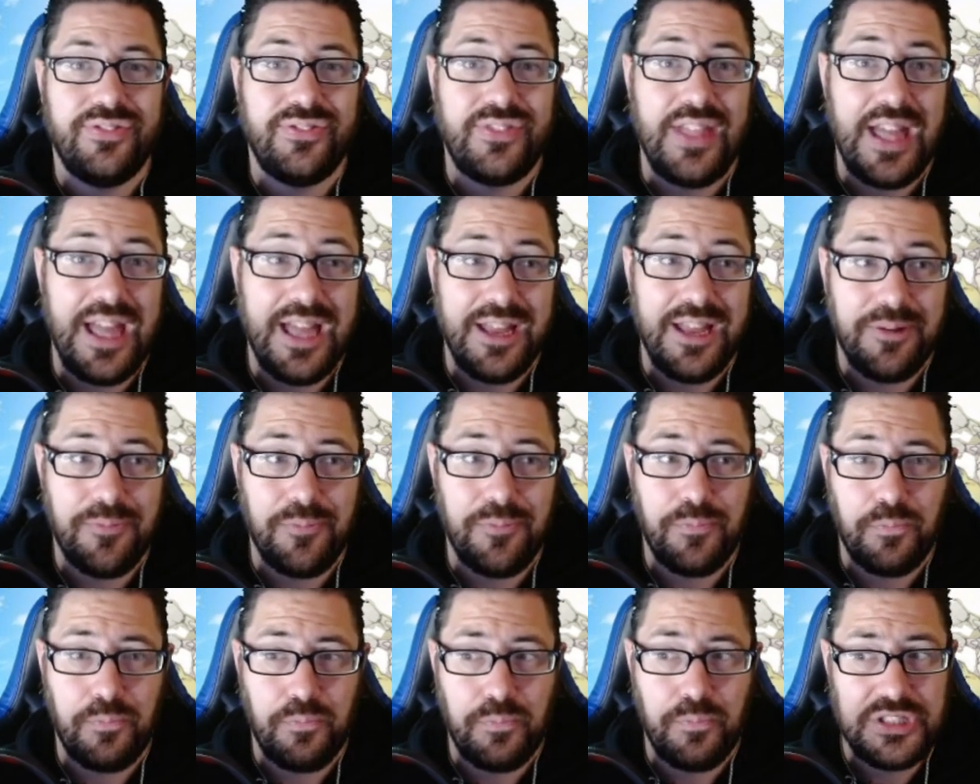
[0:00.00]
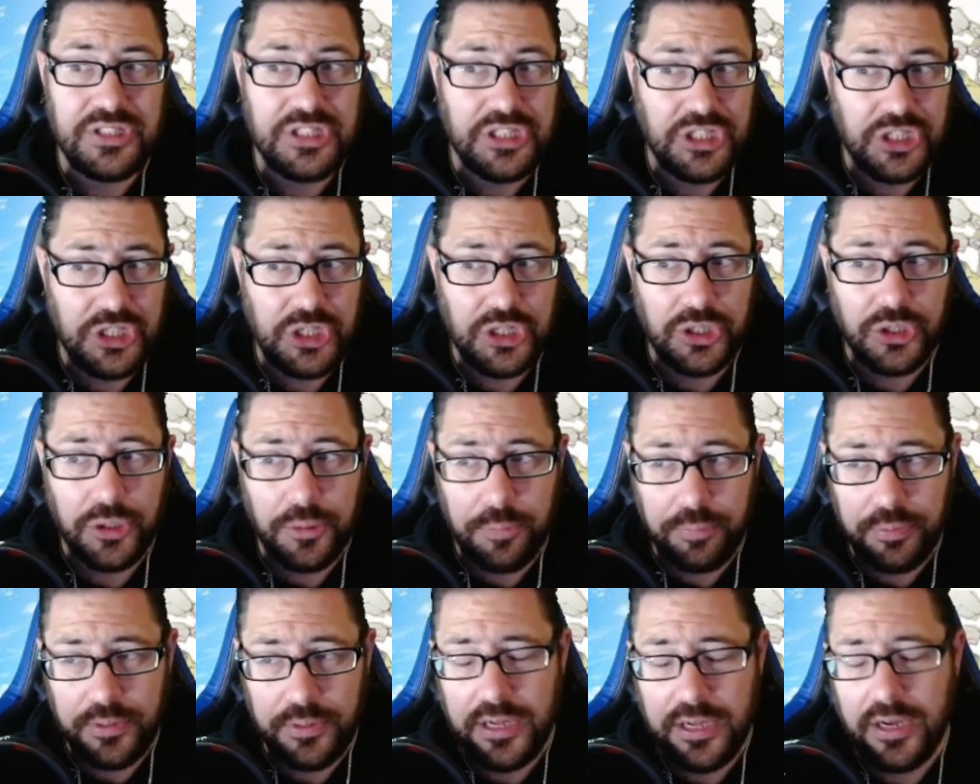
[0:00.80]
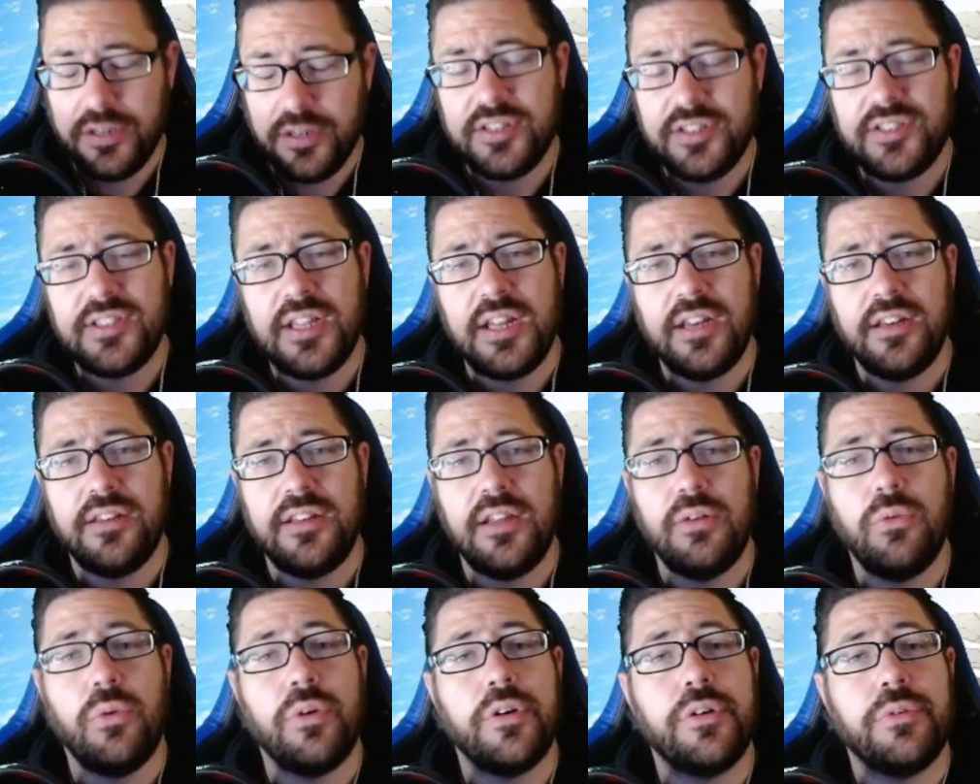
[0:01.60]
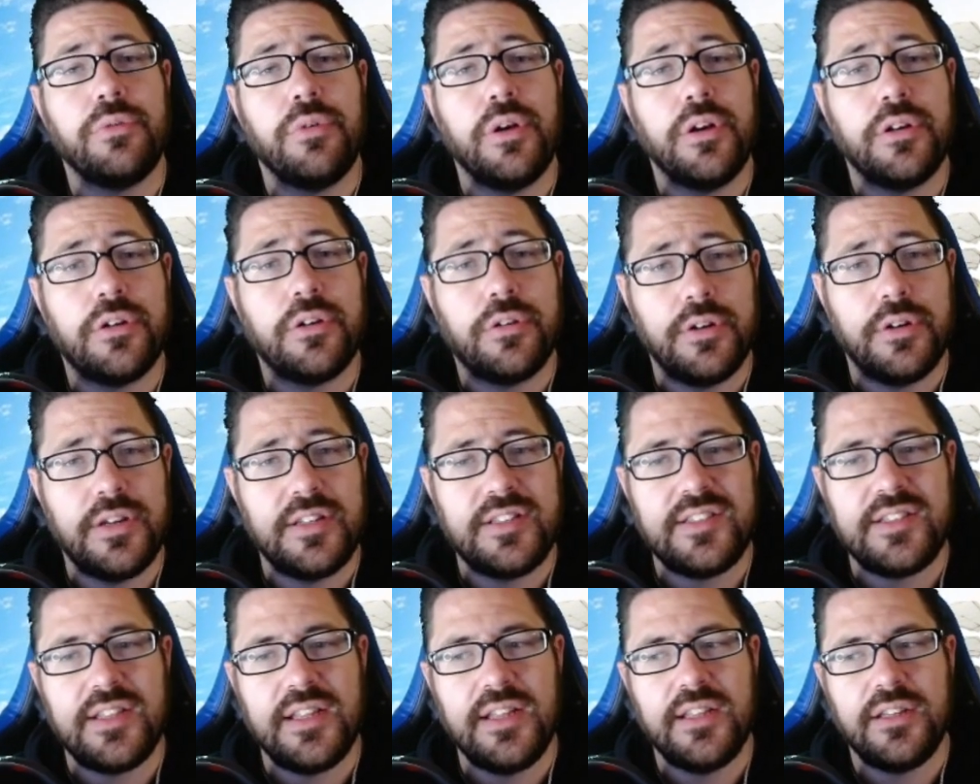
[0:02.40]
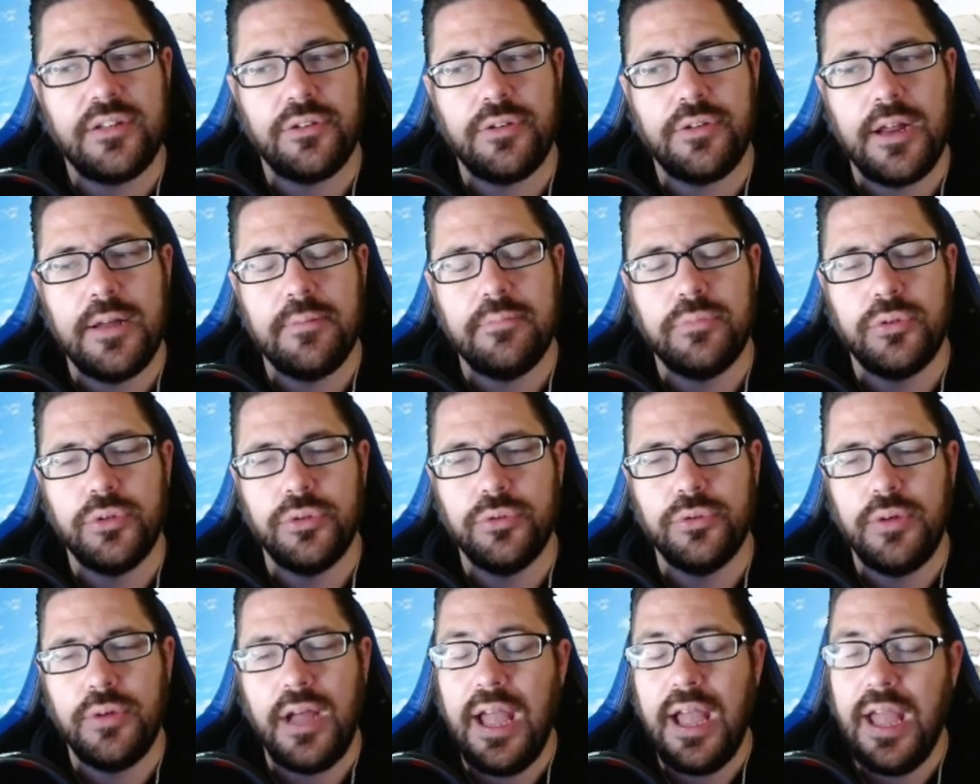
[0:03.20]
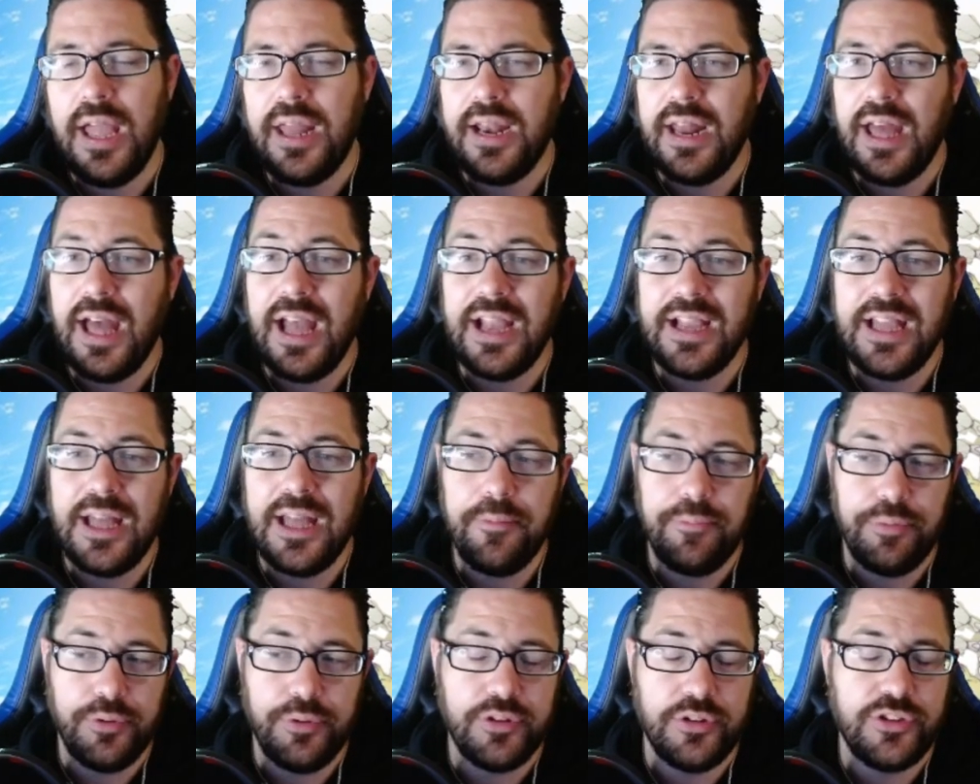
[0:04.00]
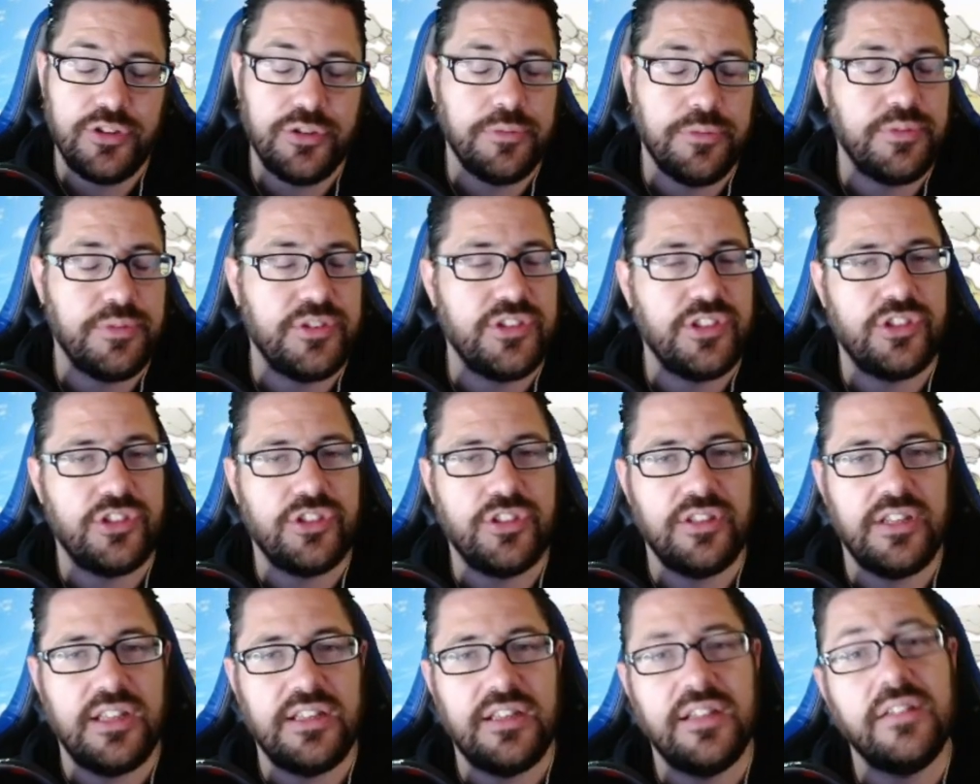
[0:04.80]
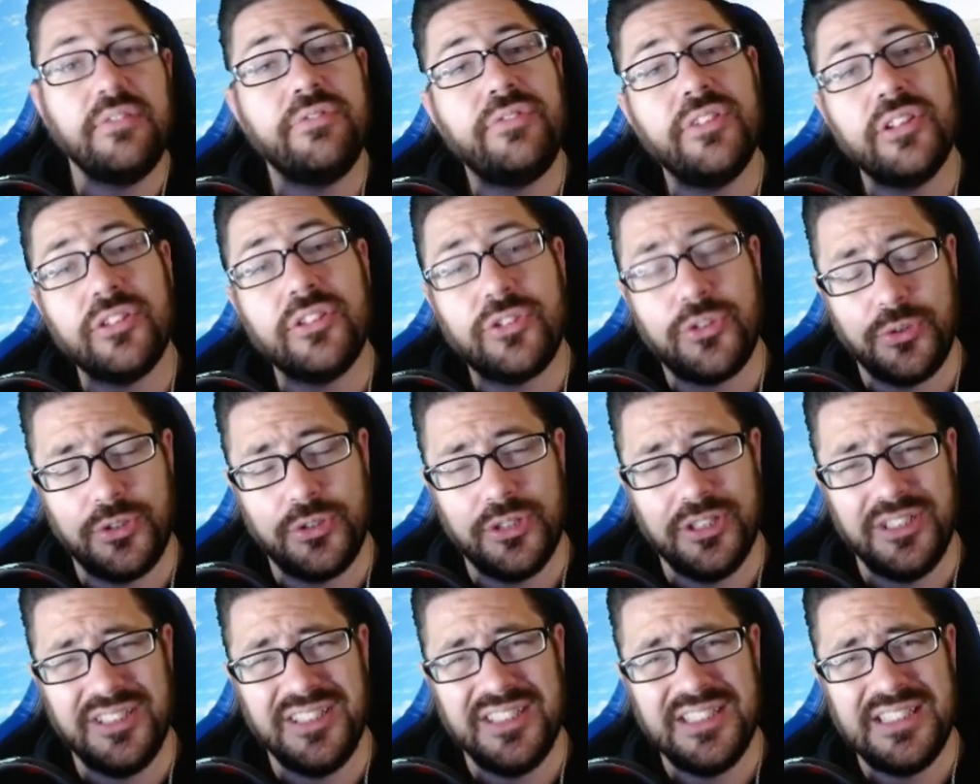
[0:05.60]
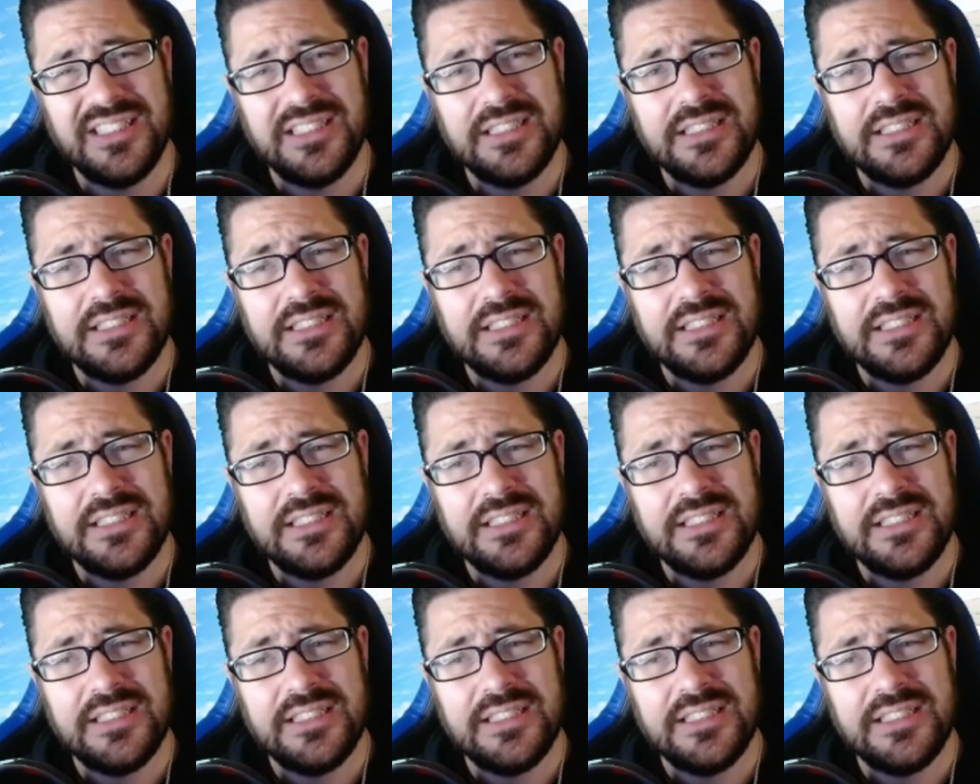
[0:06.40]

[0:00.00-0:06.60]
that particular player decided they wanted to run crits in Grand Blue, and I got put into a position that didn't feel too good.